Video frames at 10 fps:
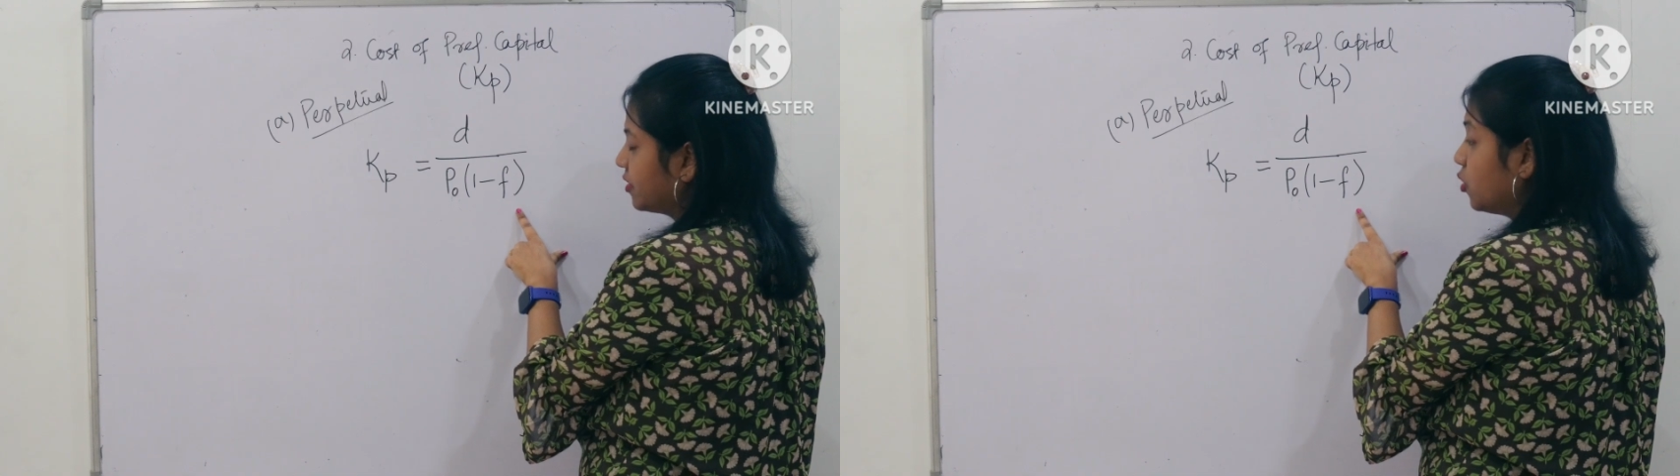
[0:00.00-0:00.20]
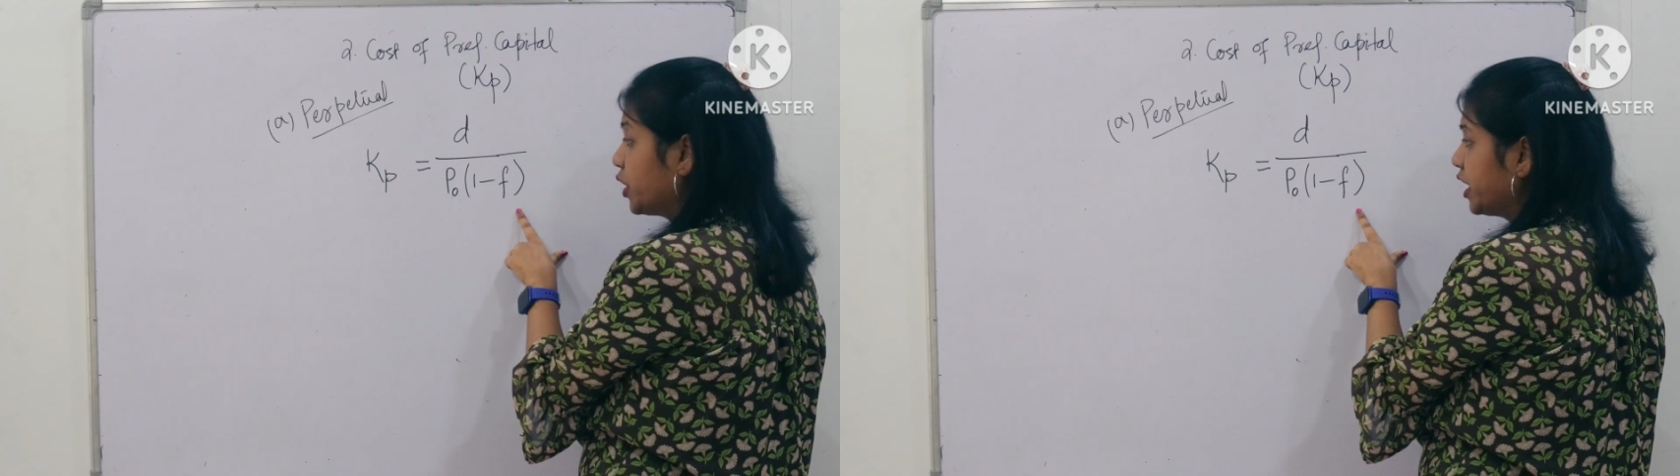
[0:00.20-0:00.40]

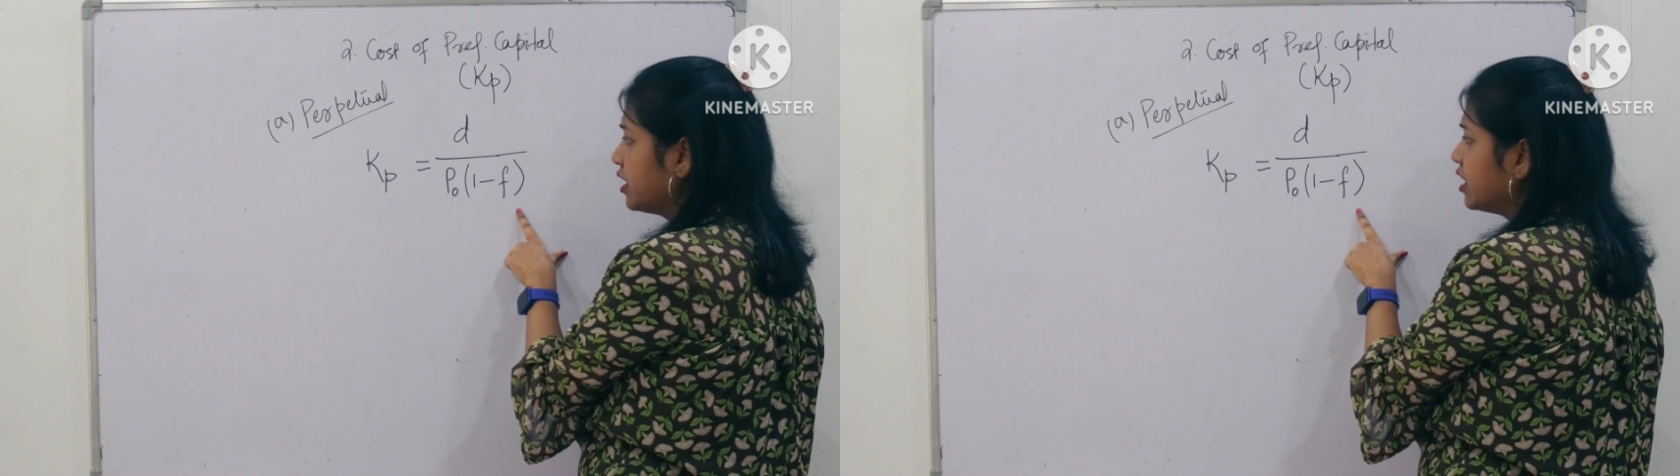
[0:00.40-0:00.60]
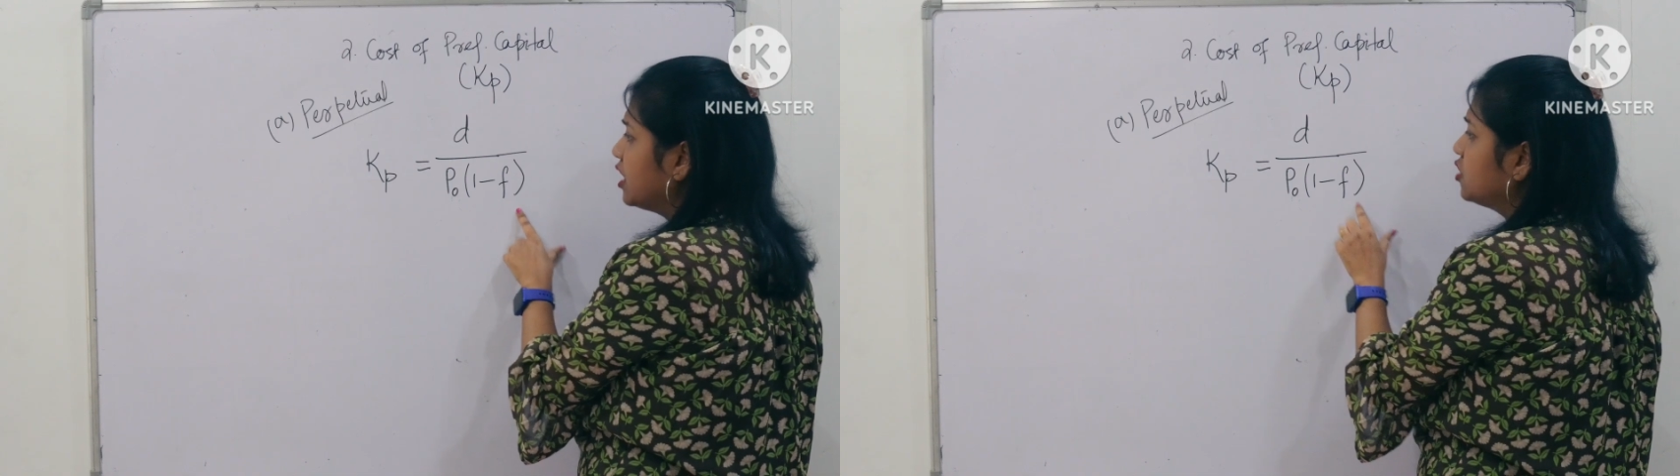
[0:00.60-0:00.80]
Okay,
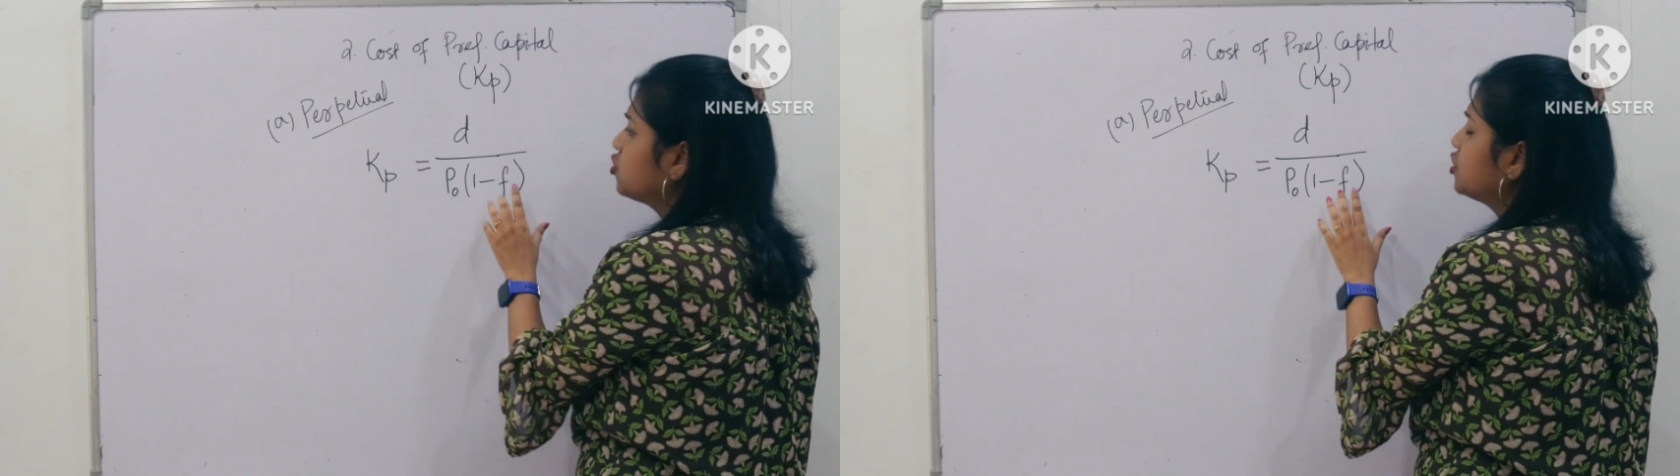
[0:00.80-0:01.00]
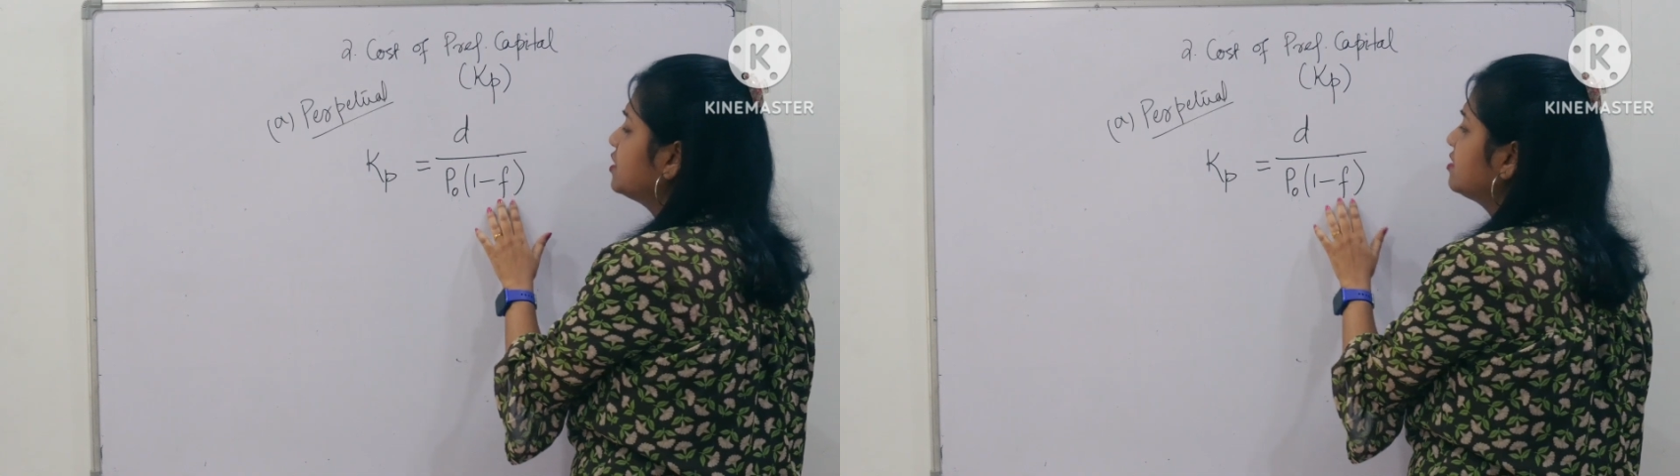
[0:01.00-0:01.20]

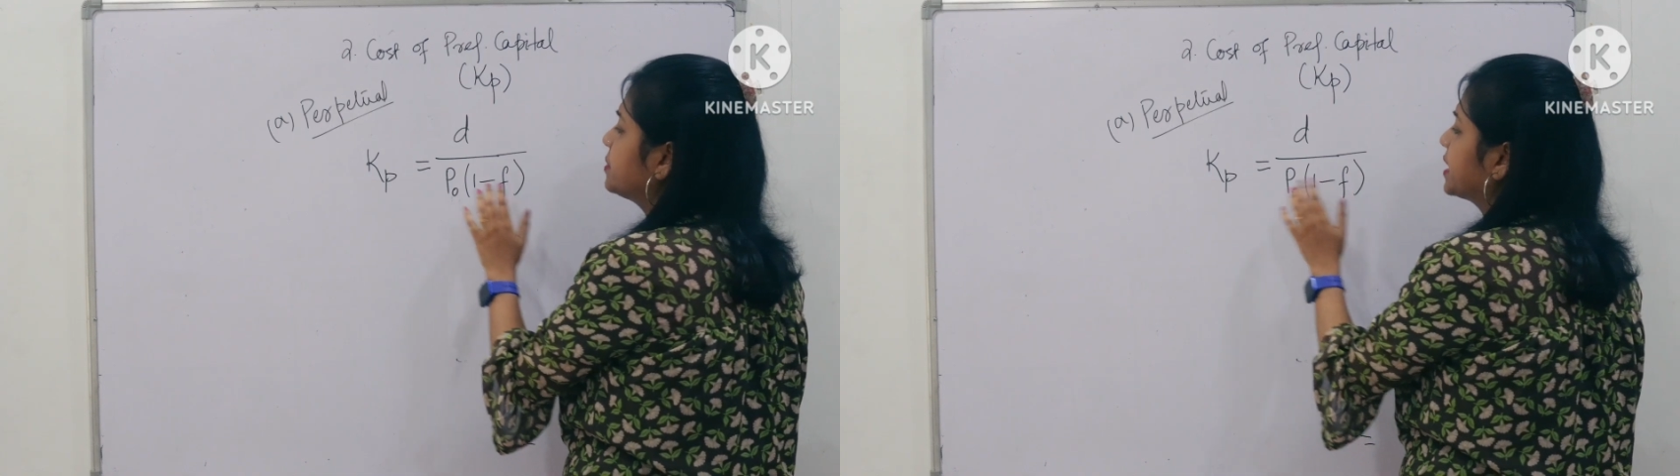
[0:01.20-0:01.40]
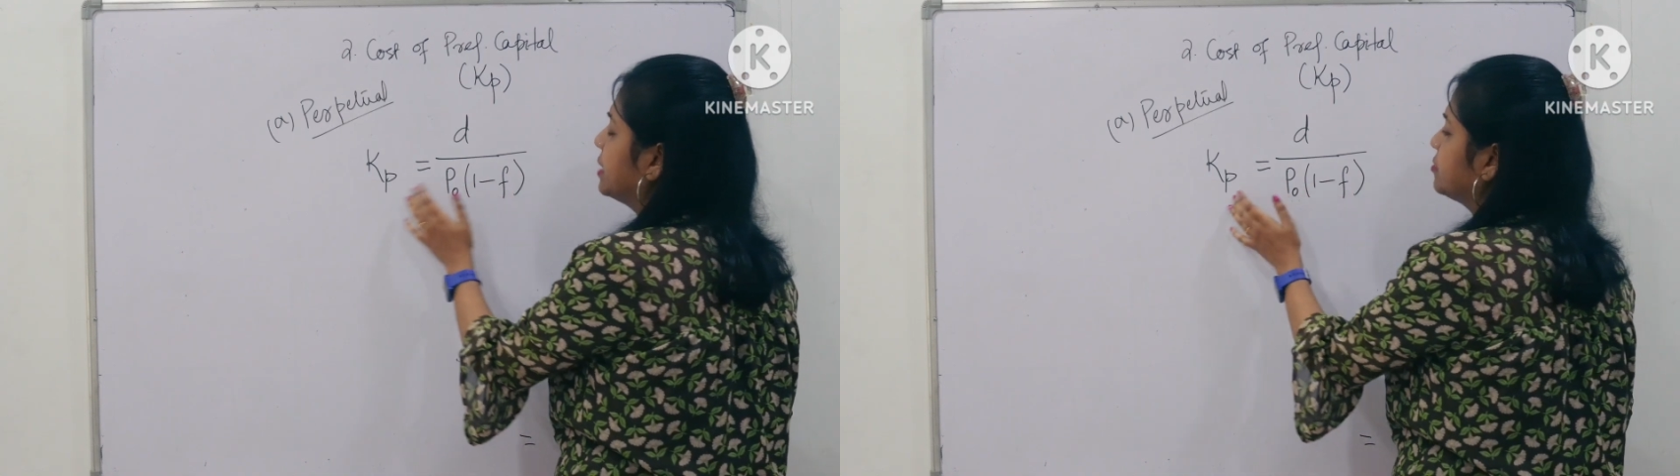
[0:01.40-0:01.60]
so this
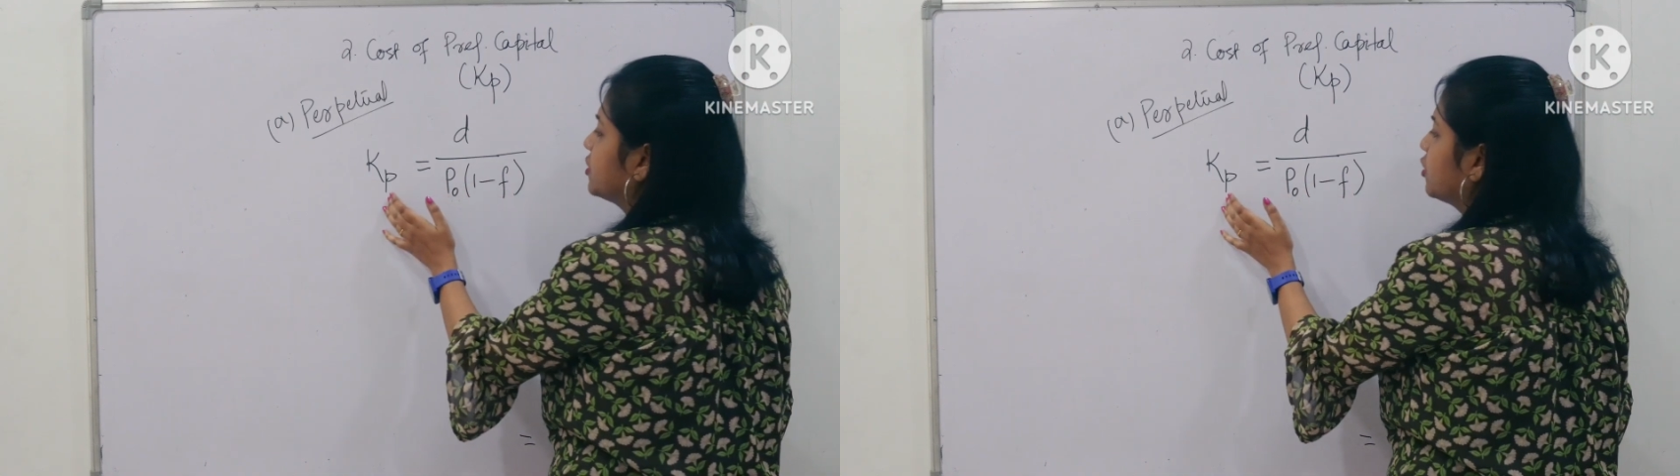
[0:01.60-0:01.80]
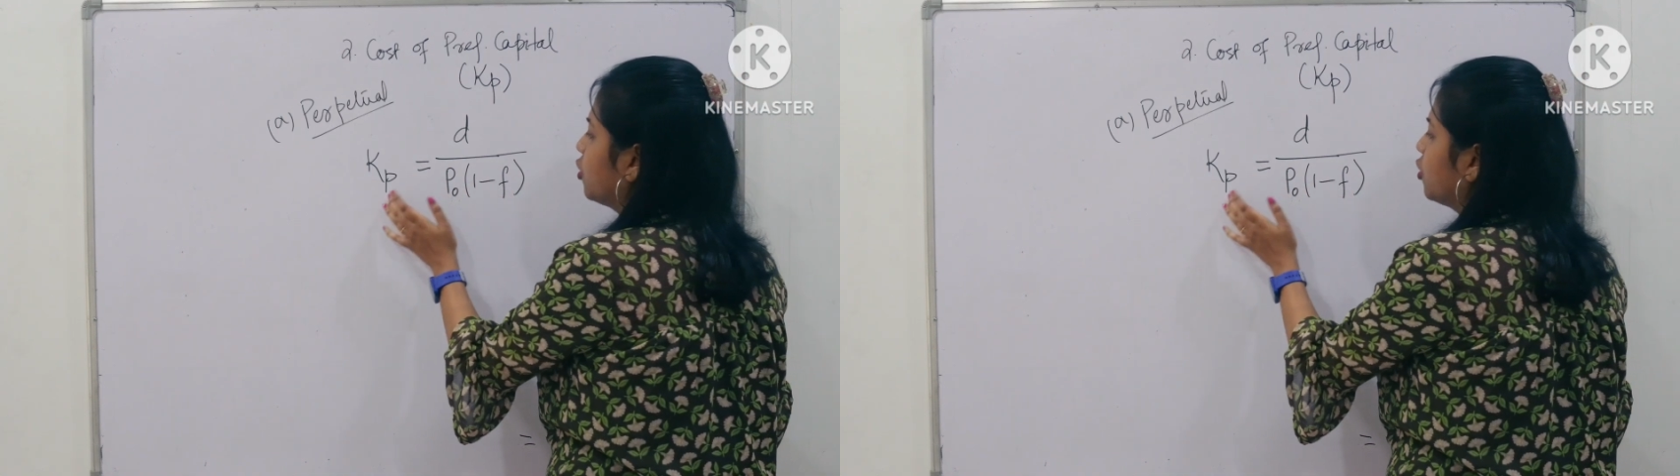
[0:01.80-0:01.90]
becomes the